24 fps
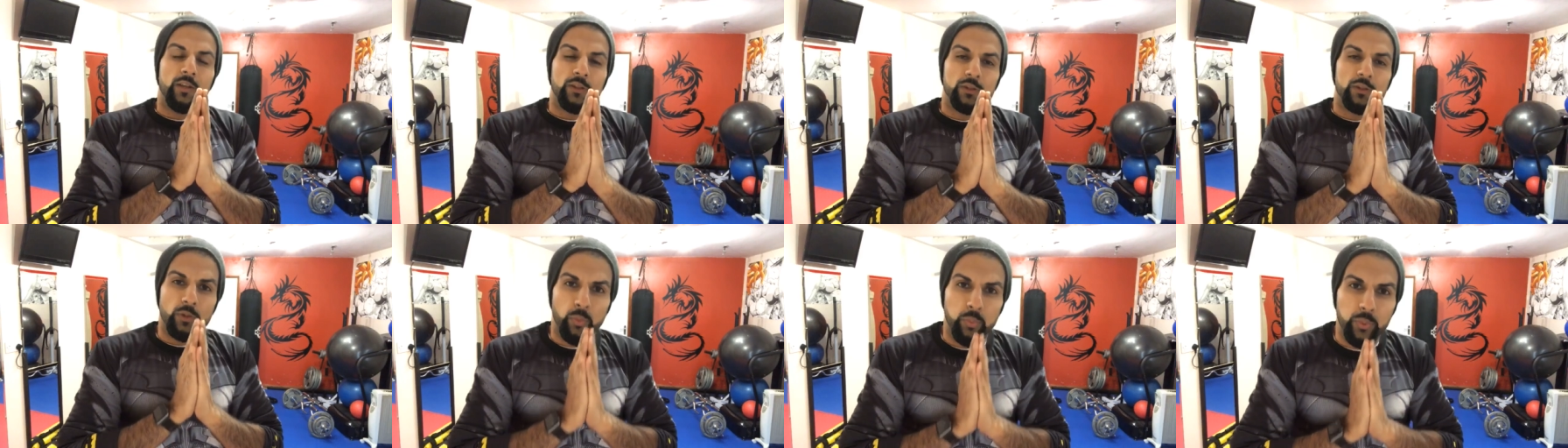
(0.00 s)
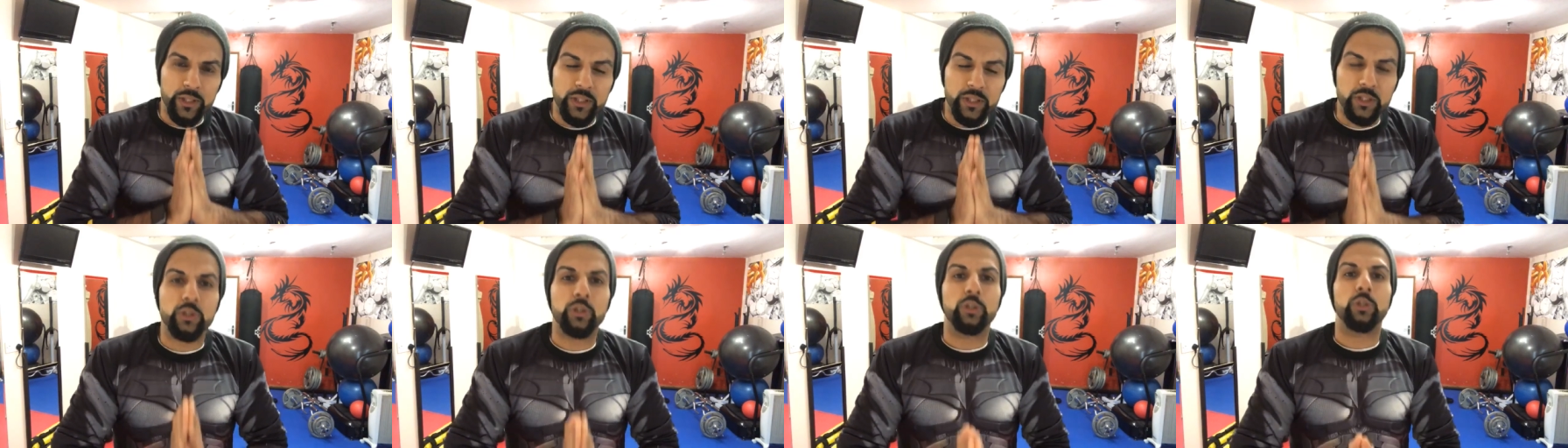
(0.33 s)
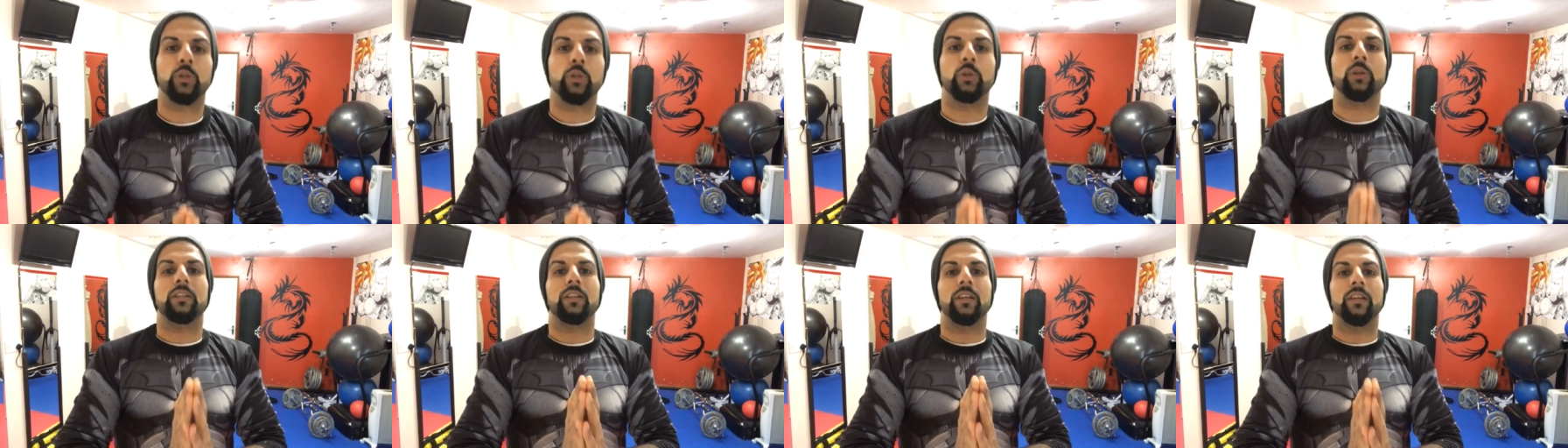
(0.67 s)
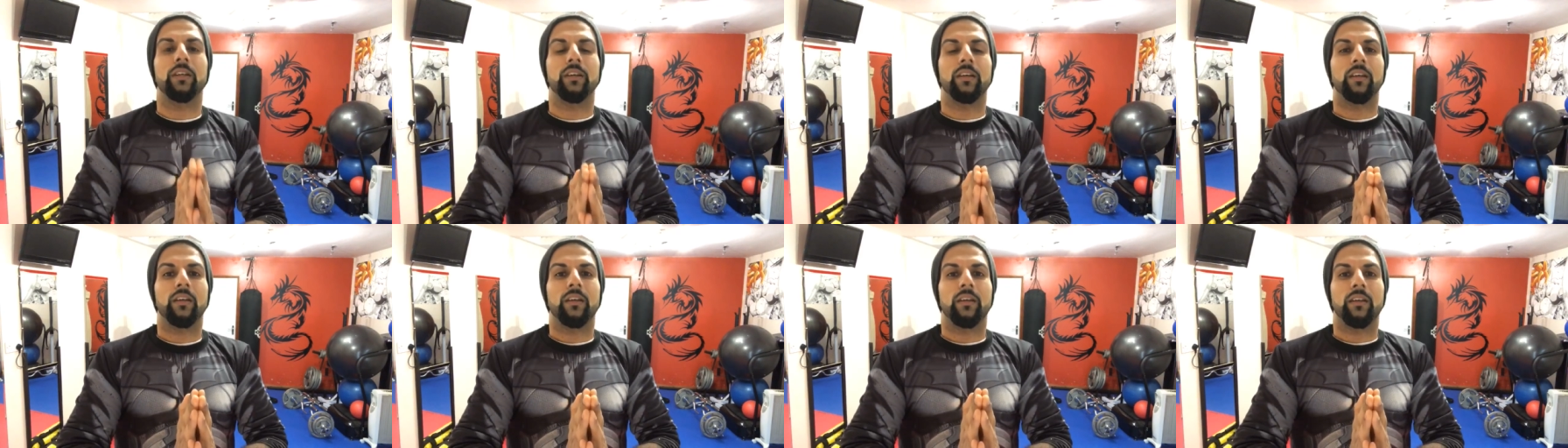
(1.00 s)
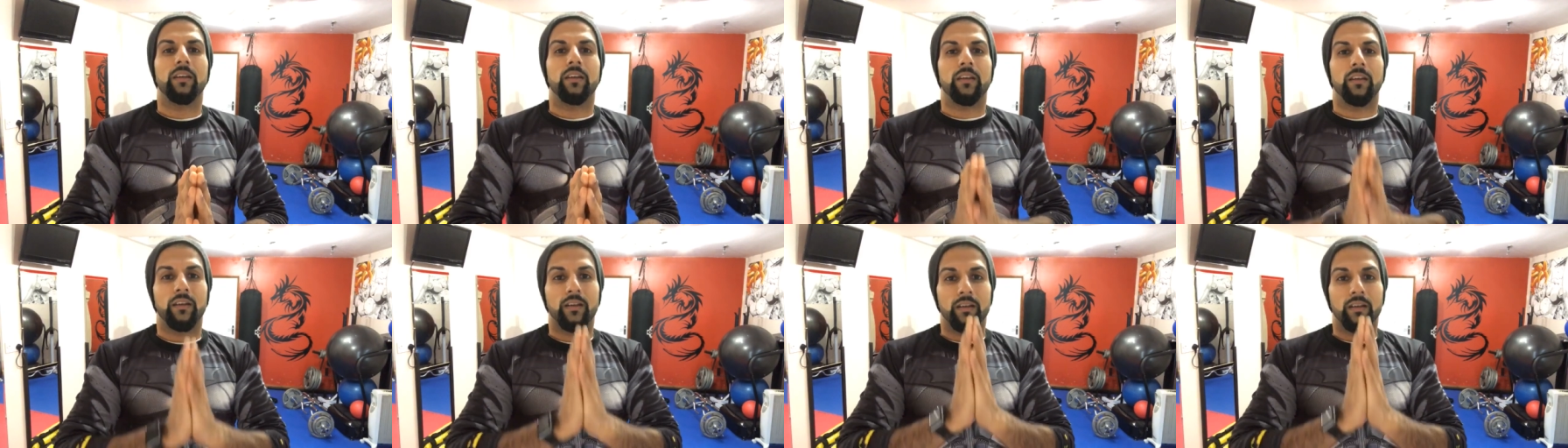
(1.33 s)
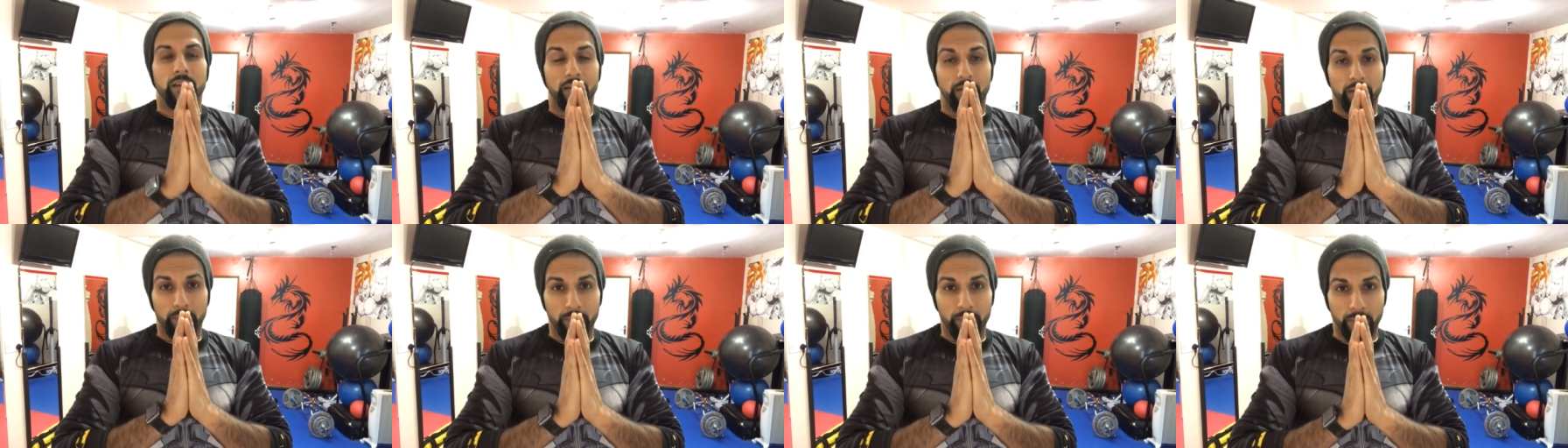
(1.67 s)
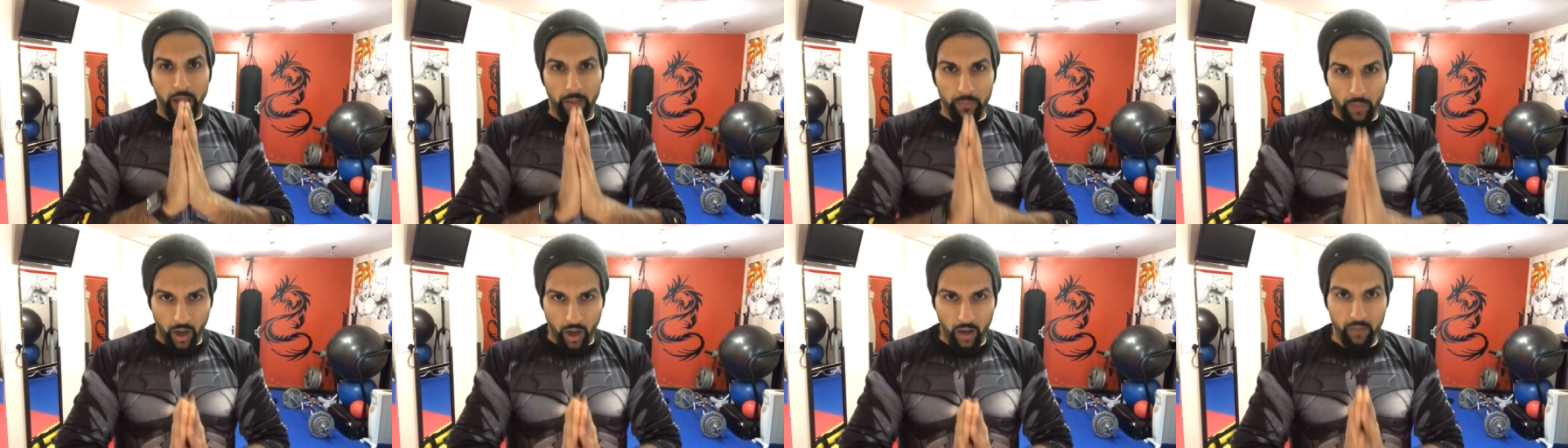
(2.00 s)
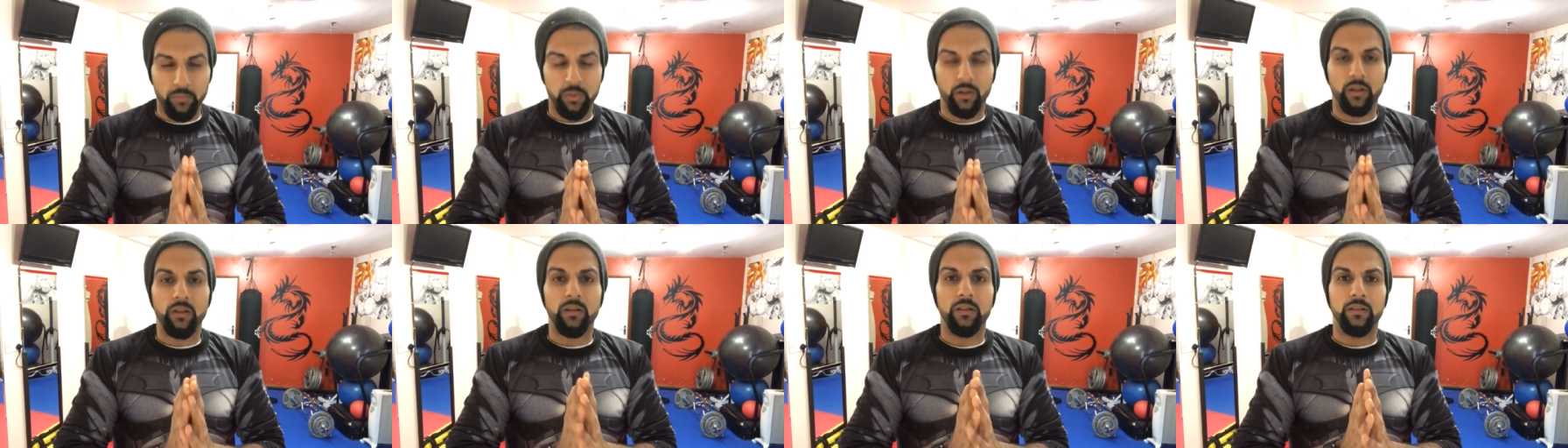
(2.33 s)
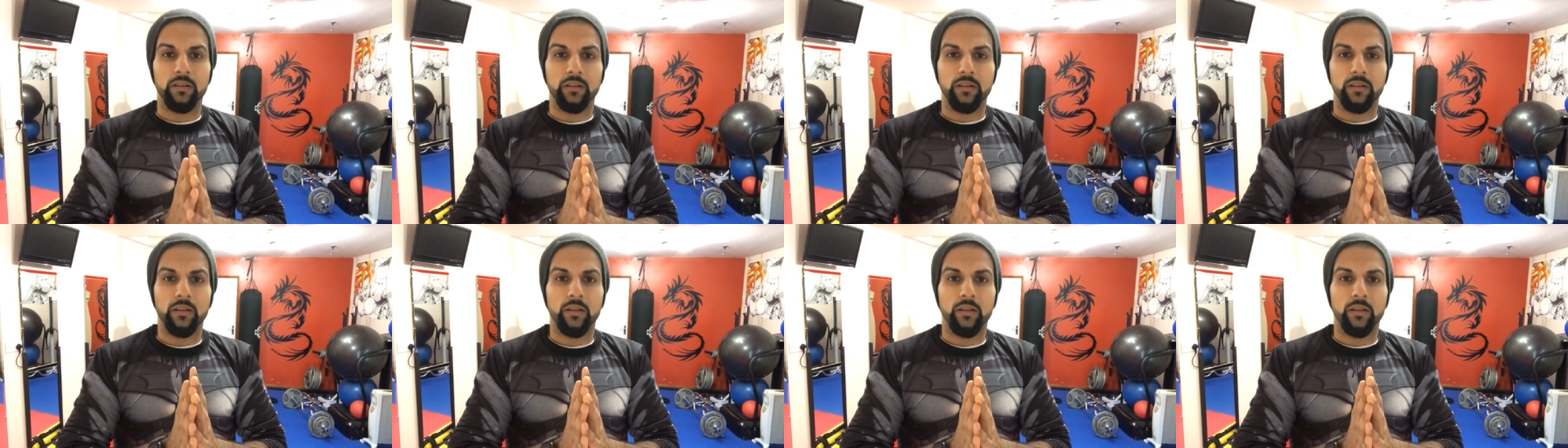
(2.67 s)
So we should become humble.